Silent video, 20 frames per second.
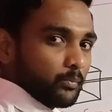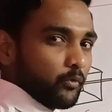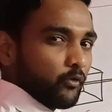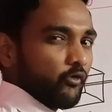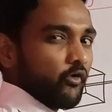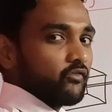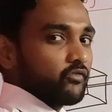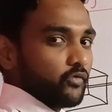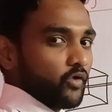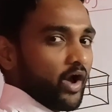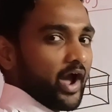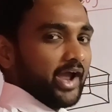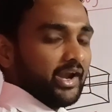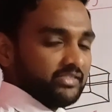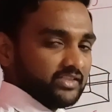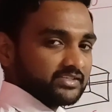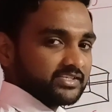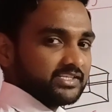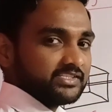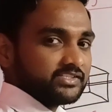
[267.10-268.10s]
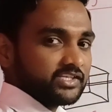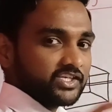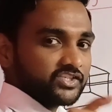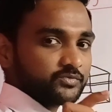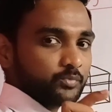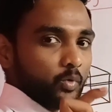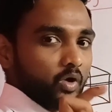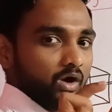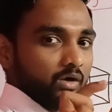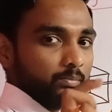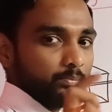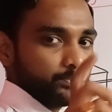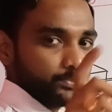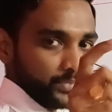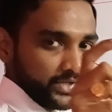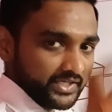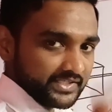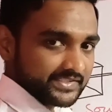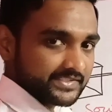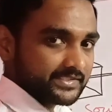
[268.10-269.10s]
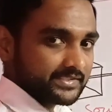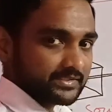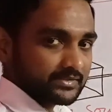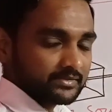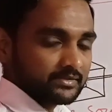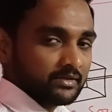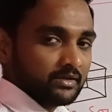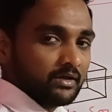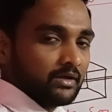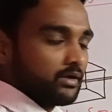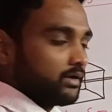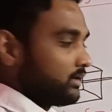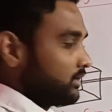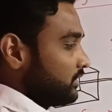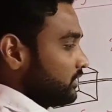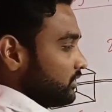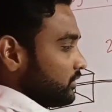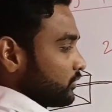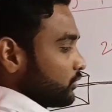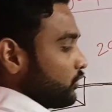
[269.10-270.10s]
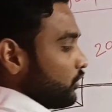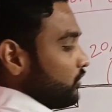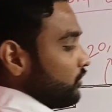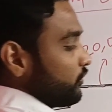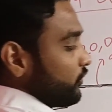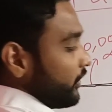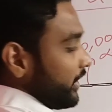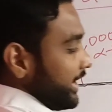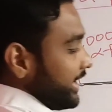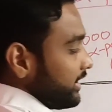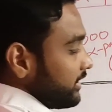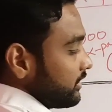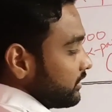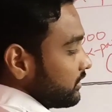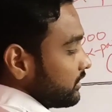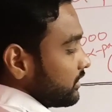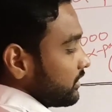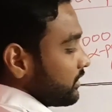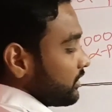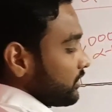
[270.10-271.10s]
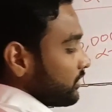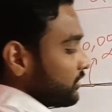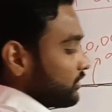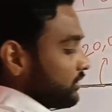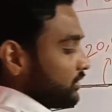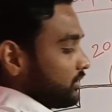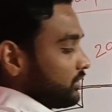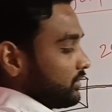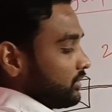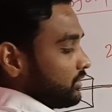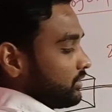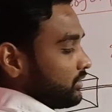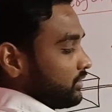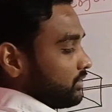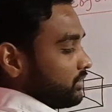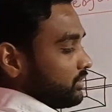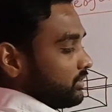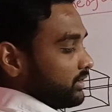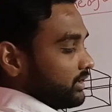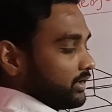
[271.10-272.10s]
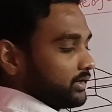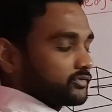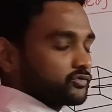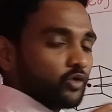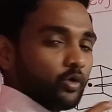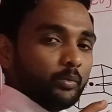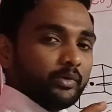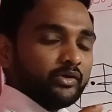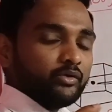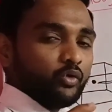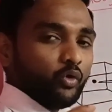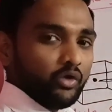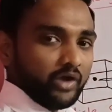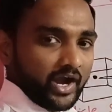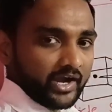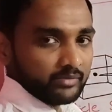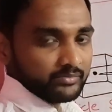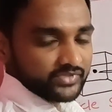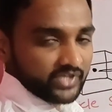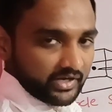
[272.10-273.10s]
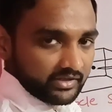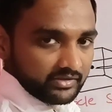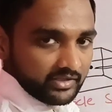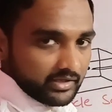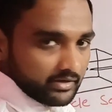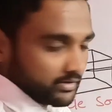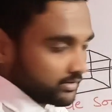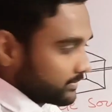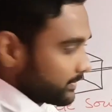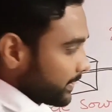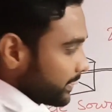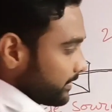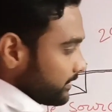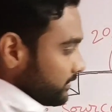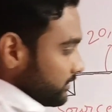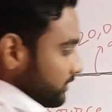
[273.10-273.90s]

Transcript: foil in the sense a small piece, gold foil, so many gold atoms are there.